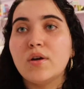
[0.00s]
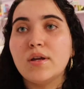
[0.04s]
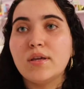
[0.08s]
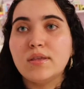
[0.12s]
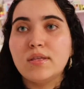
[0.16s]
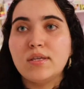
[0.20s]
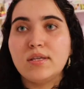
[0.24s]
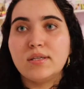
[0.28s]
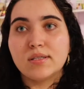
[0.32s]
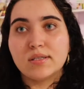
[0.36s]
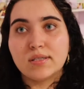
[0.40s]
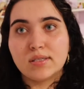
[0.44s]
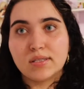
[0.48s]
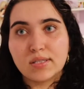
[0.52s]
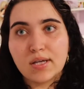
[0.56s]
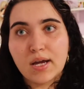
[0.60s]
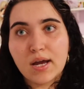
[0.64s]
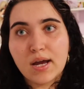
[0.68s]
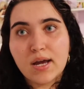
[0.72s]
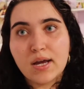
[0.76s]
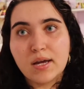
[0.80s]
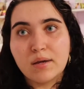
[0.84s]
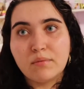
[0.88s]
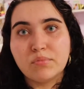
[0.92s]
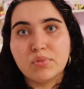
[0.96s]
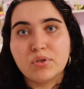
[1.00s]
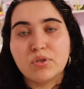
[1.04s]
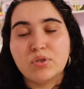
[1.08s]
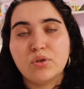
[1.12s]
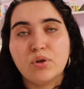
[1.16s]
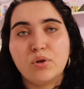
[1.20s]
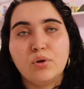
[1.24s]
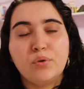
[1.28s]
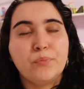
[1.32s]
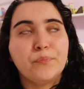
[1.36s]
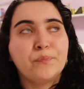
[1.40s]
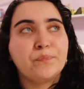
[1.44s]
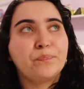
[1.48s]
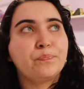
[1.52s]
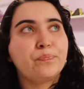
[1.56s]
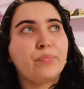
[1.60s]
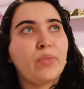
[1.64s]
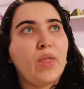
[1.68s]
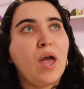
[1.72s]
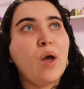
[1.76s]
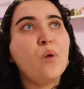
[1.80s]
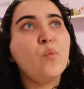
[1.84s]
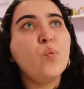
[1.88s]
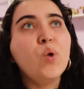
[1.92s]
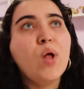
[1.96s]
these times. So
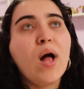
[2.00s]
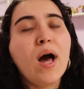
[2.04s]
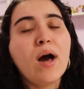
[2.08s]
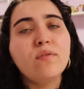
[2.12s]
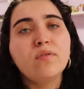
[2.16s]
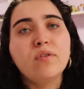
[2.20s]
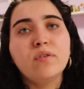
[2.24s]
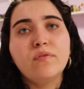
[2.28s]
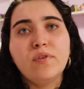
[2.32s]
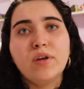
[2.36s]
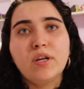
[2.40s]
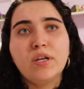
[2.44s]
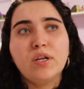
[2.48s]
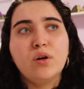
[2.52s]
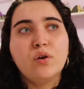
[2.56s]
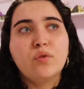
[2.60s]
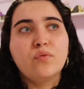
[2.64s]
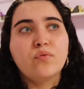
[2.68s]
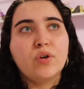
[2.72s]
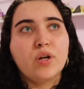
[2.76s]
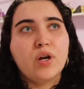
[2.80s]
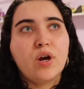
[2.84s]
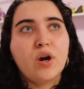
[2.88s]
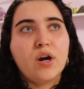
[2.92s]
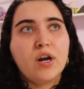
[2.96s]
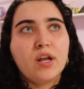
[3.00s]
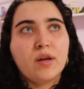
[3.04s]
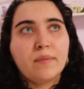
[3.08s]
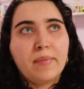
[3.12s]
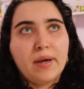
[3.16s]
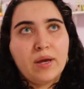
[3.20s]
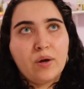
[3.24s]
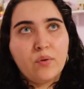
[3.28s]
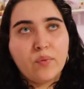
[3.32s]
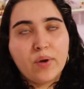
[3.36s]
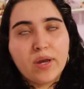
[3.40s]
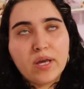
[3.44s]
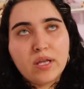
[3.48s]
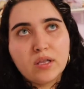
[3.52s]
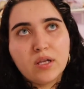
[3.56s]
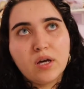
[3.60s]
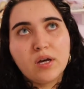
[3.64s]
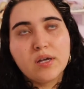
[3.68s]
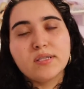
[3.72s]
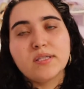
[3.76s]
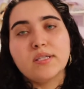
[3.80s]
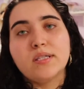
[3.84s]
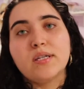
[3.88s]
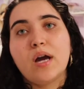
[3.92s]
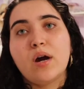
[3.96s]
I will have a video regarding my weight
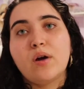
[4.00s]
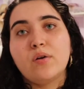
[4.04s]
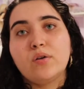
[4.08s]
loss and how